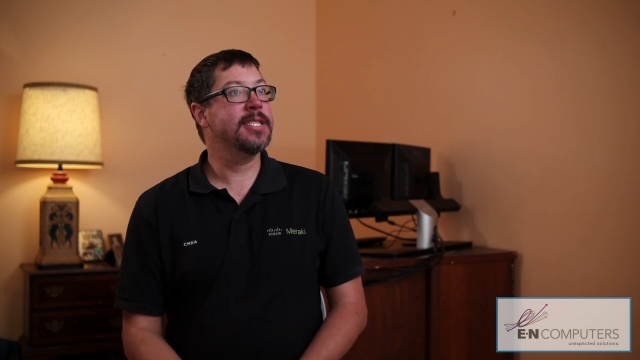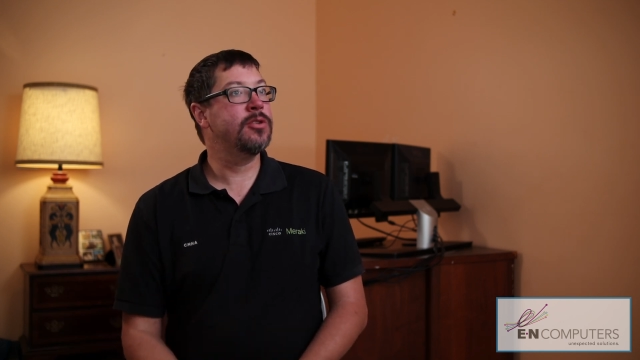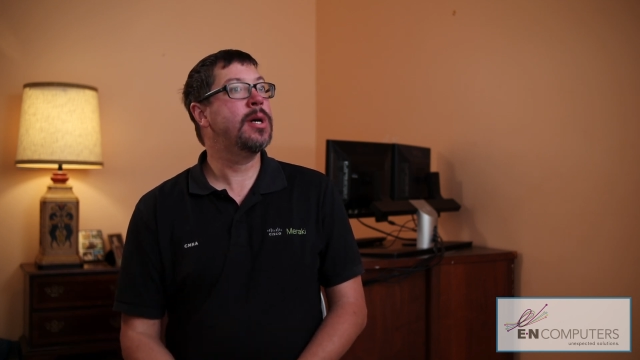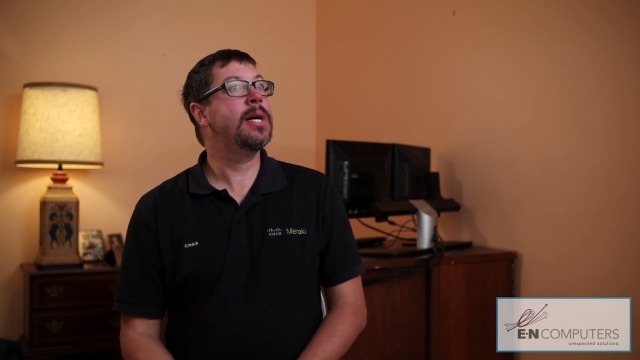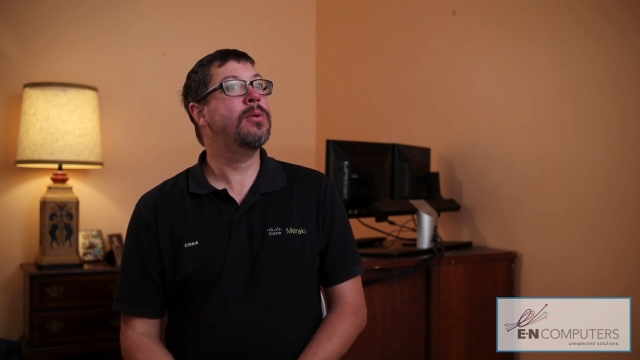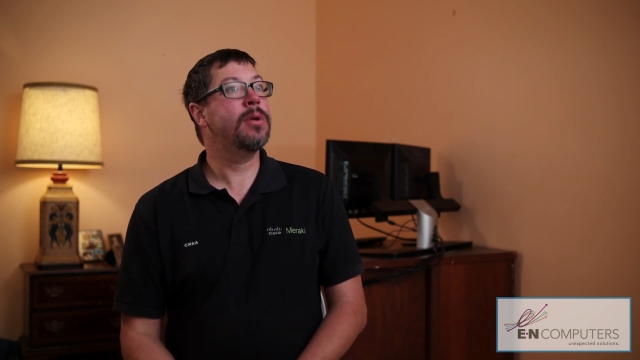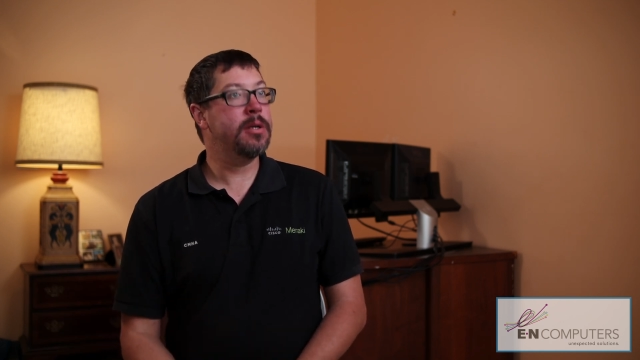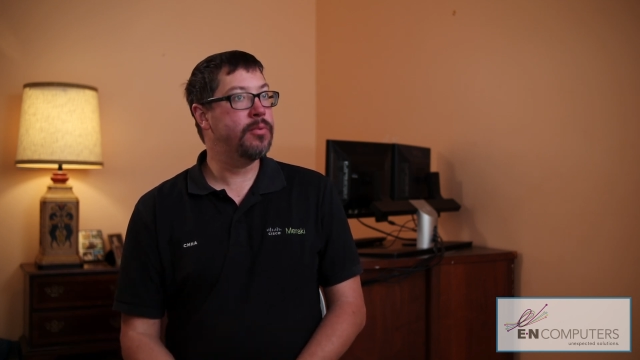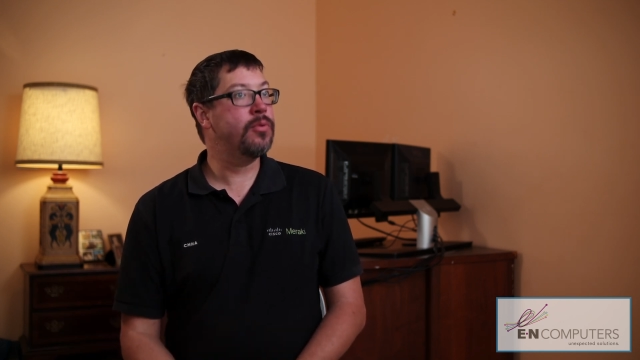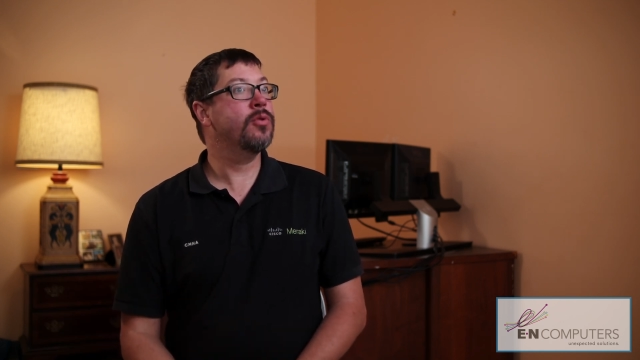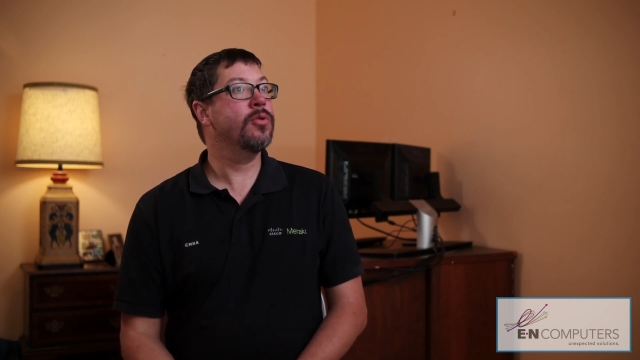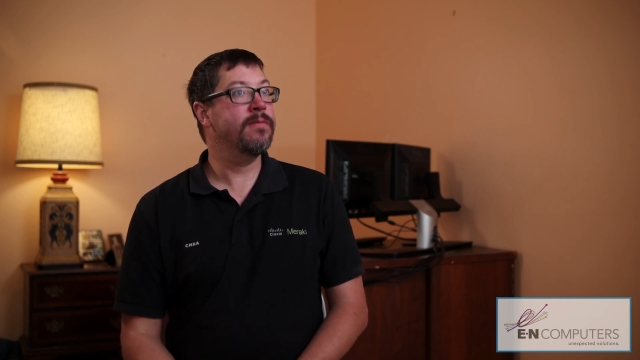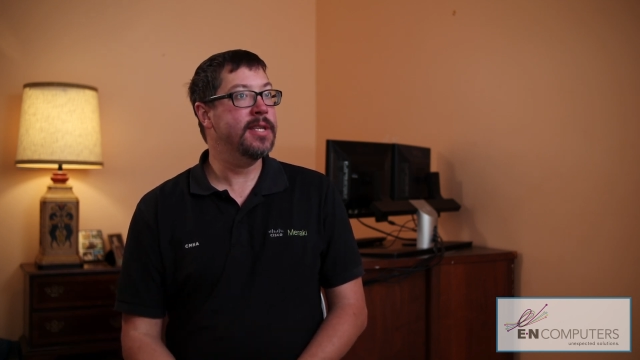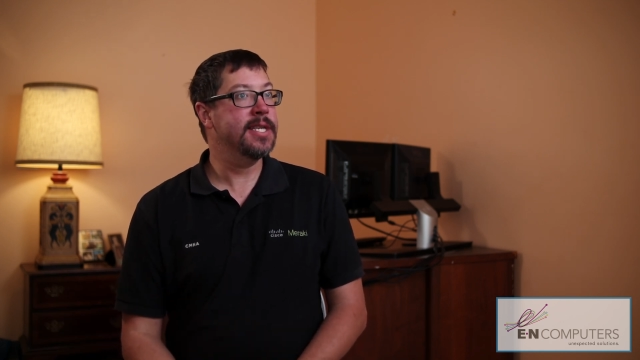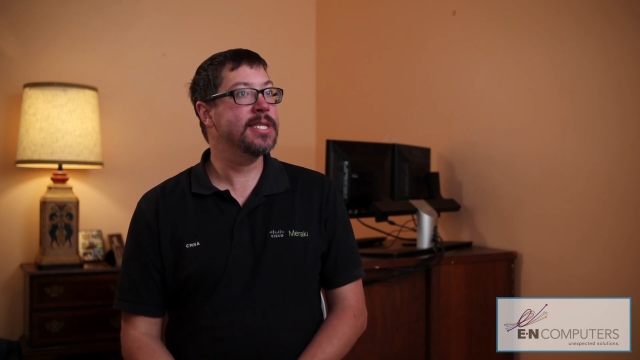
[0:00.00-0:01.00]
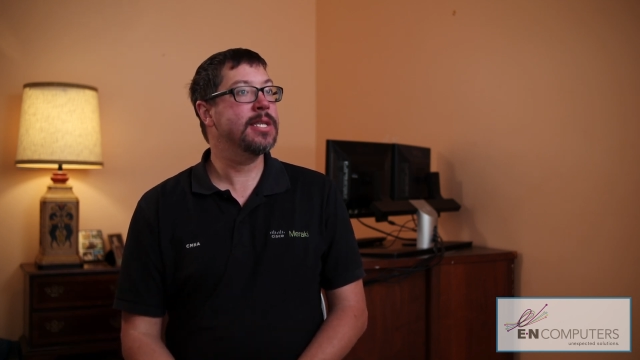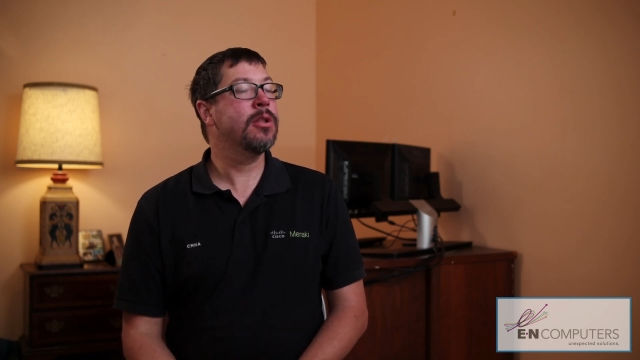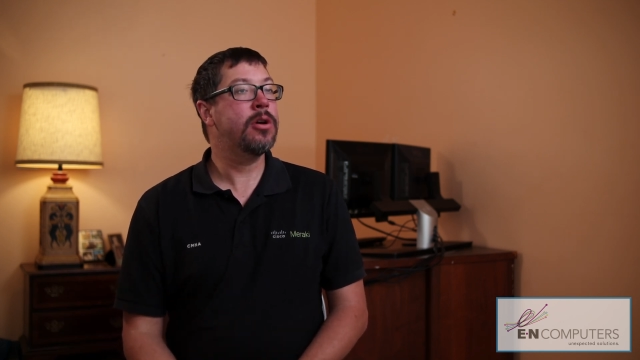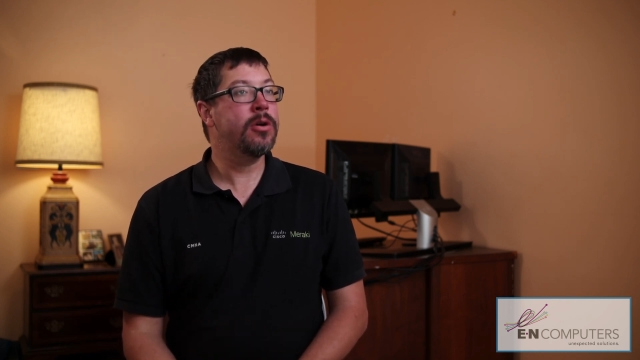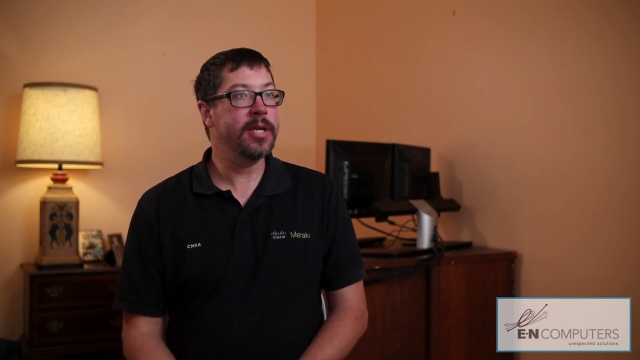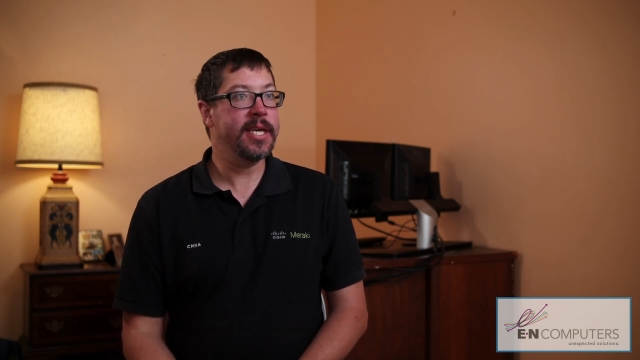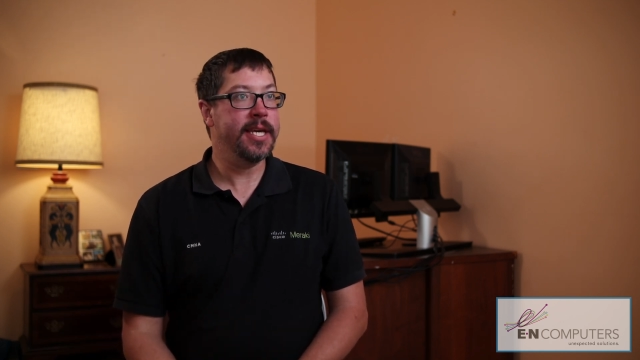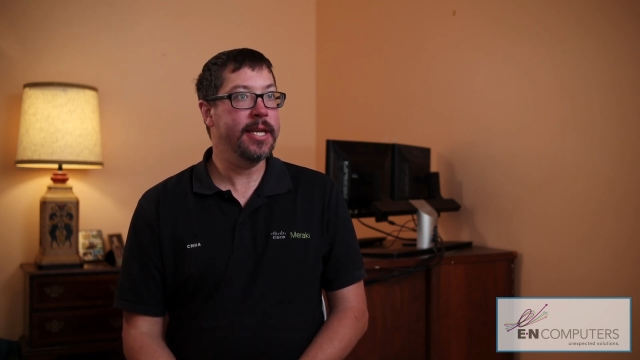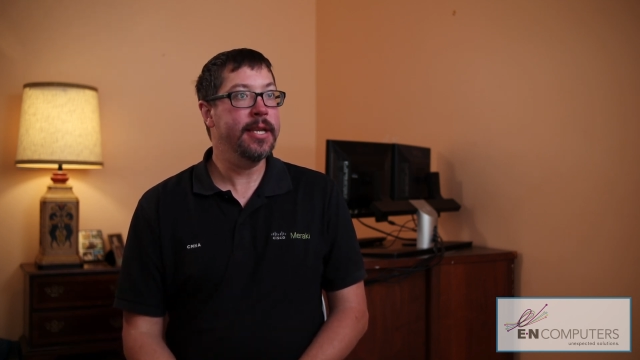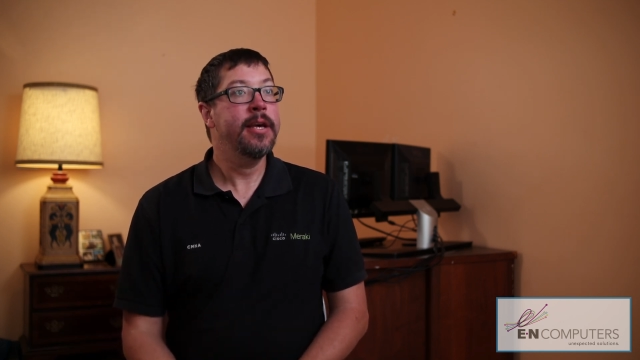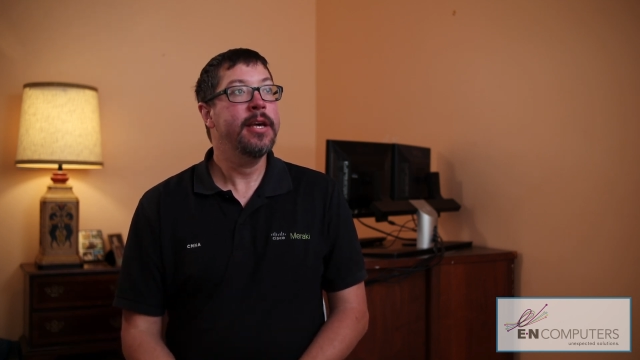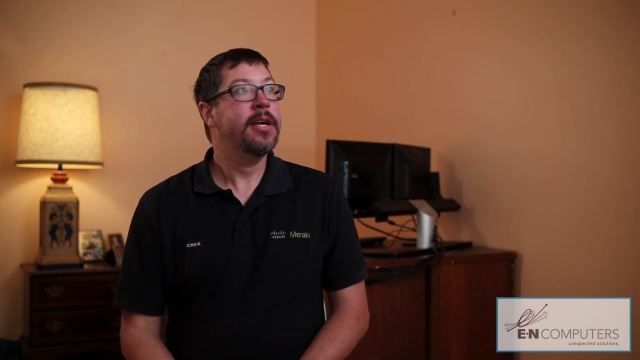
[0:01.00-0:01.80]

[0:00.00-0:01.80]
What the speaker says: do I want to approve this login?